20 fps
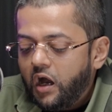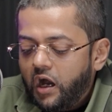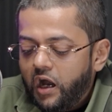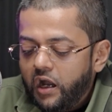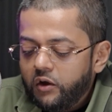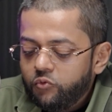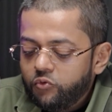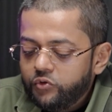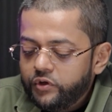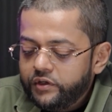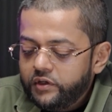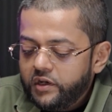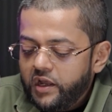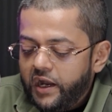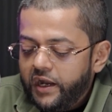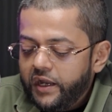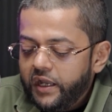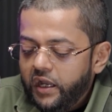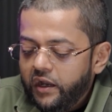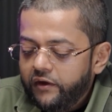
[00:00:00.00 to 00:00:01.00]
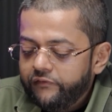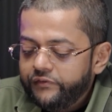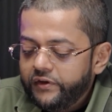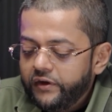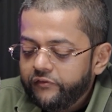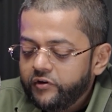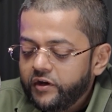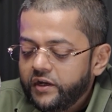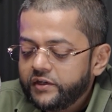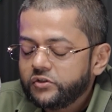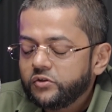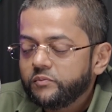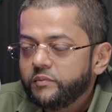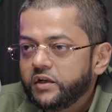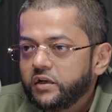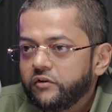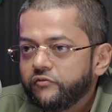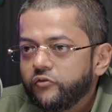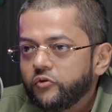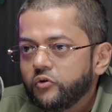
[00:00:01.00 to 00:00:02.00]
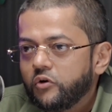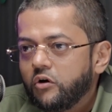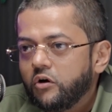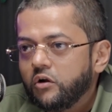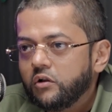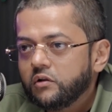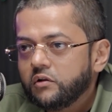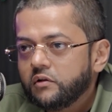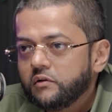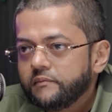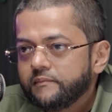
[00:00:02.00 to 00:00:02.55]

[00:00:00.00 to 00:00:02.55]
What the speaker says: I have never had to make a phone call.